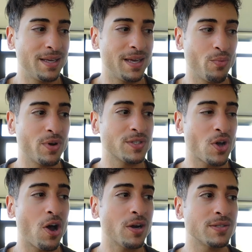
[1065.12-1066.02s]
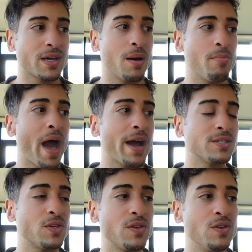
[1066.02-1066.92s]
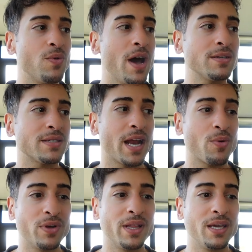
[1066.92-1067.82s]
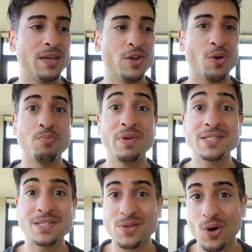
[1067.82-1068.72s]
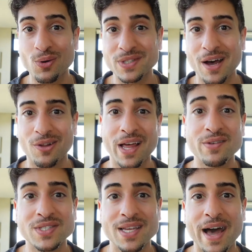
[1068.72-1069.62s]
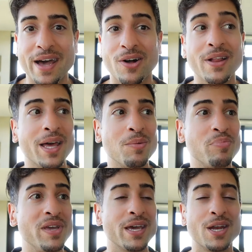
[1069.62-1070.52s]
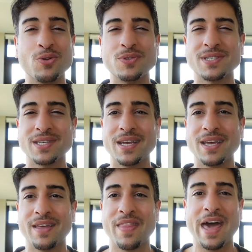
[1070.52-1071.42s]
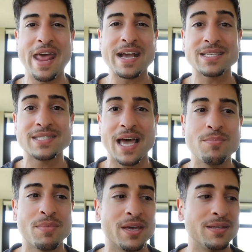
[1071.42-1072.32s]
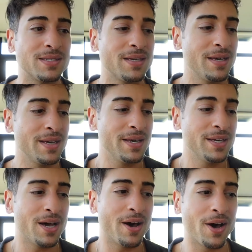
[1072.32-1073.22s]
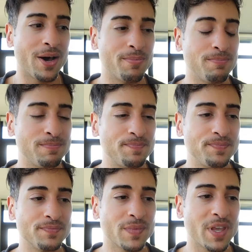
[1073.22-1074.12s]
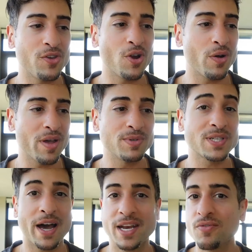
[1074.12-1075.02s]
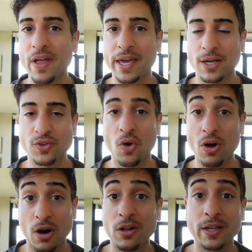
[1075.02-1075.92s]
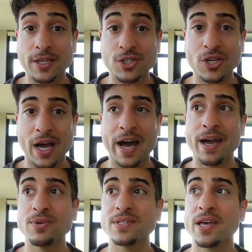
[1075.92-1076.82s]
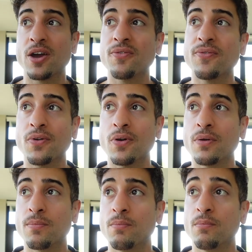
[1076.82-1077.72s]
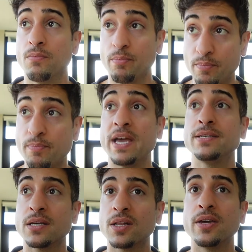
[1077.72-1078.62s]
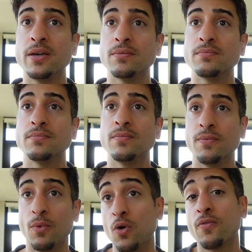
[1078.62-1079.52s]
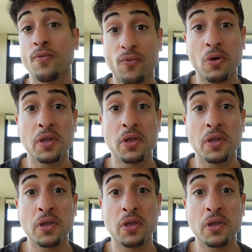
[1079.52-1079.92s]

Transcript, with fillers: it was hard to come back to the US and I really, you know, missed the hotel lifestyle and being in a new city and that excitement. Um, you know, it was kind of like an adult college. I was there for basically over four